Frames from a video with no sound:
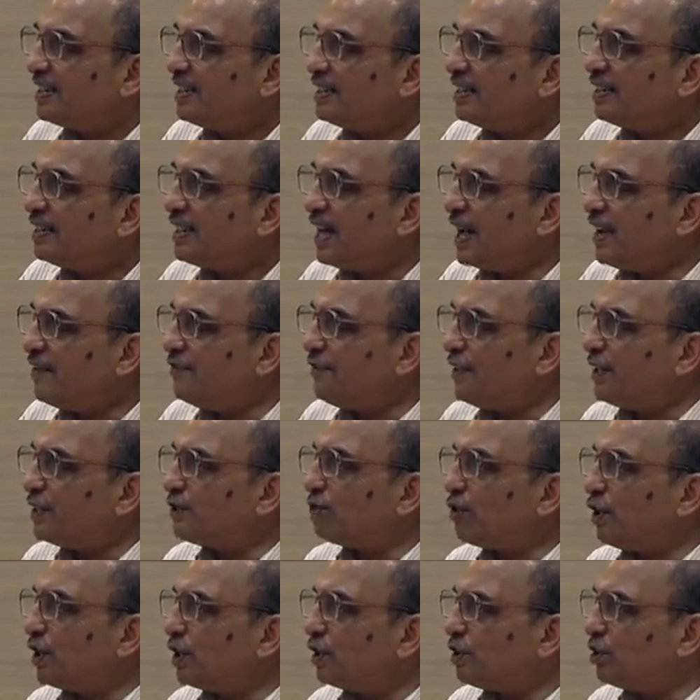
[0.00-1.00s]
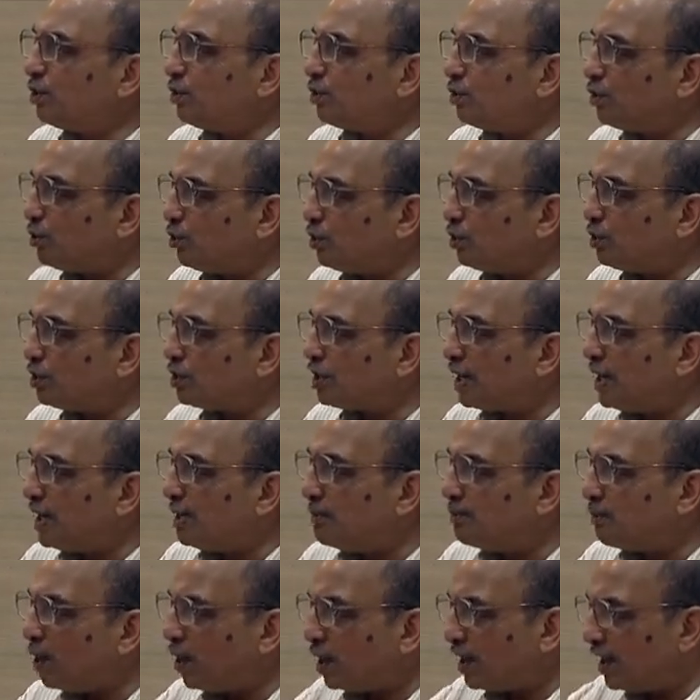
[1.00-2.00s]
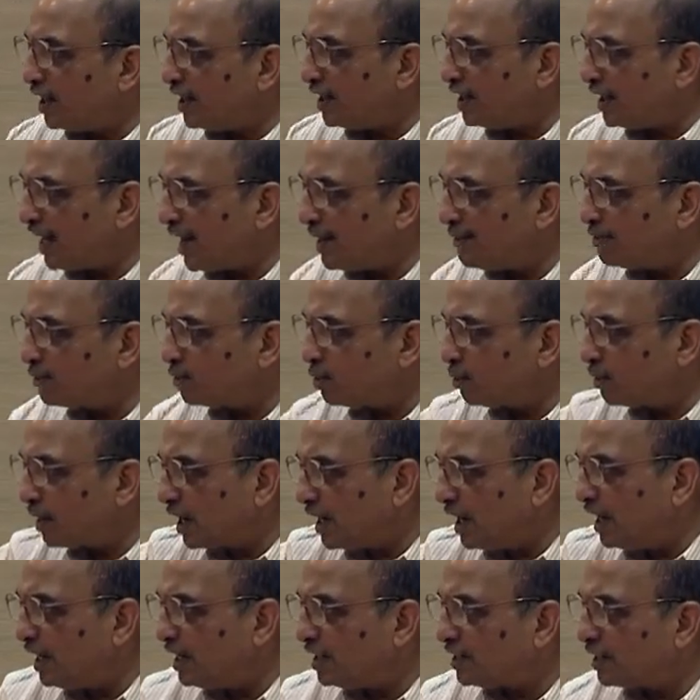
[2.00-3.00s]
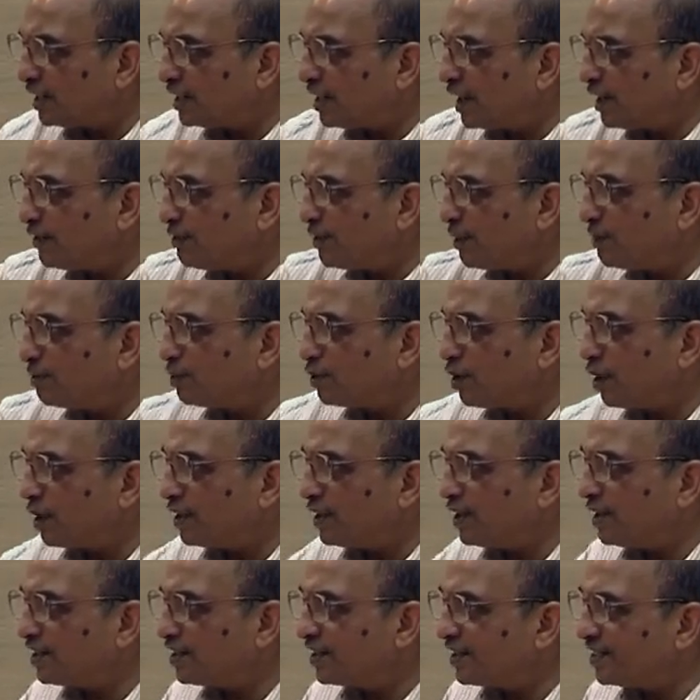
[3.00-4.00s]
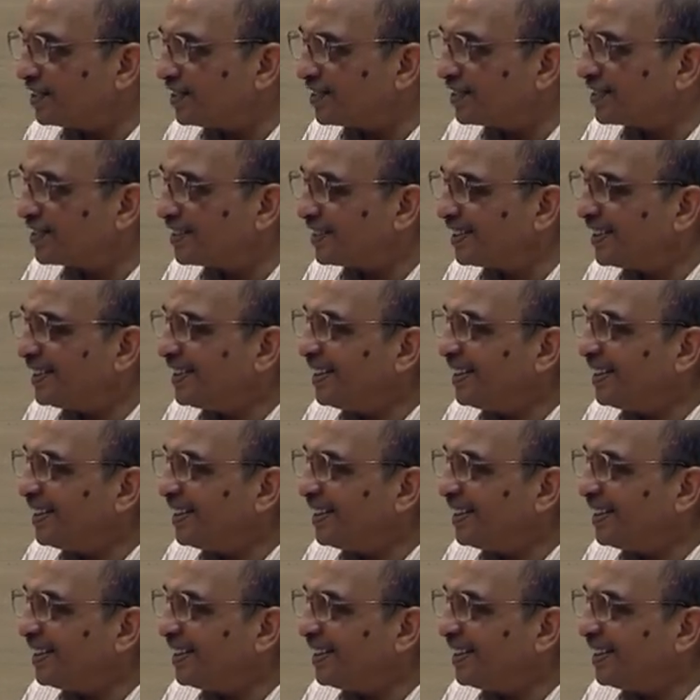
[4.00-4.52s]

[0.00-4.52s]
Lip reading: Knife is what you use in modern times to kill each other from short distance.